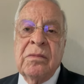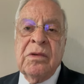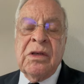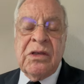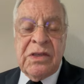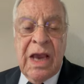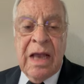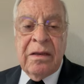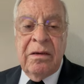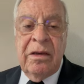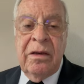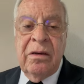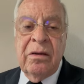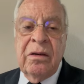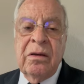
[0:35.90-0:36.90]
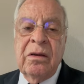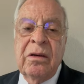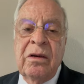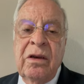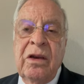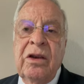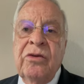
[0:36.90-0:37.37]
Sadly,
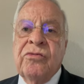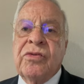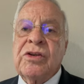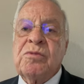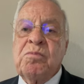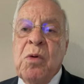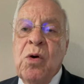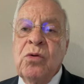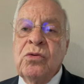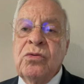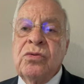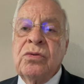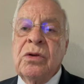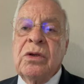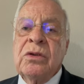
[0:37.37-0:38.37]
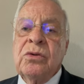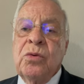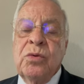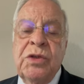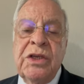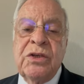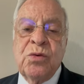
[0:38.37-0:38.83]
in response to
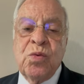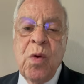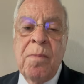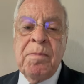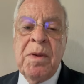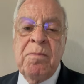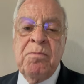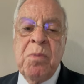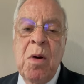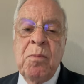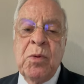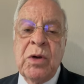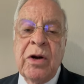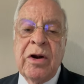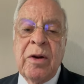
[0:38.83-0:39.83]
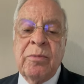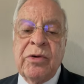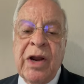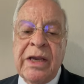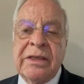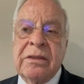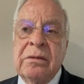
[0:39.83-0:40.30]
this sweeping popular
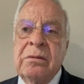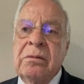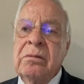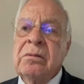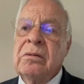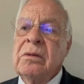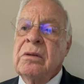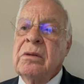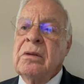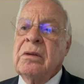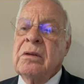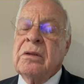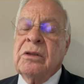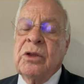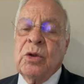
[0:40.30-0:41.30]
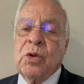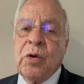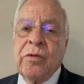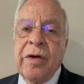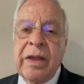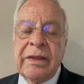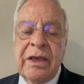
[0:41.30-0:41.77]
uprising, the
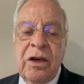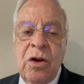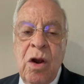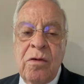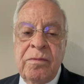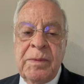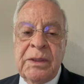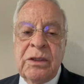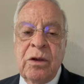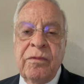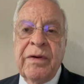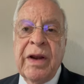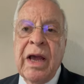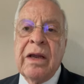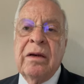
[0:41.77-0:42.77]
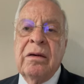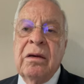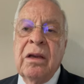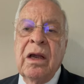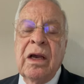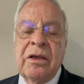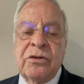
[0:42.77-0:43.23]
autocratic government of Iran
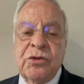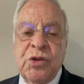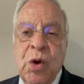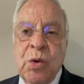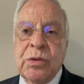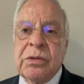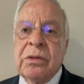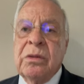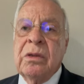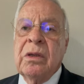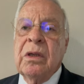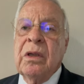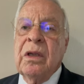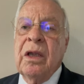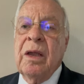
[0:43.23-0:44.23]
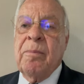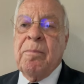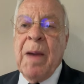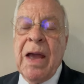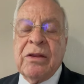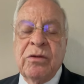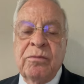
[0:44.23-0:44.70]
has chosen a
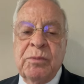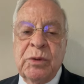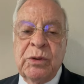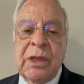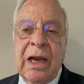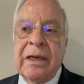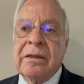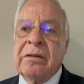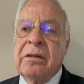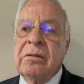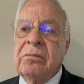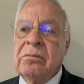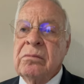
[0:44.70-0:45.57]
path of brutality.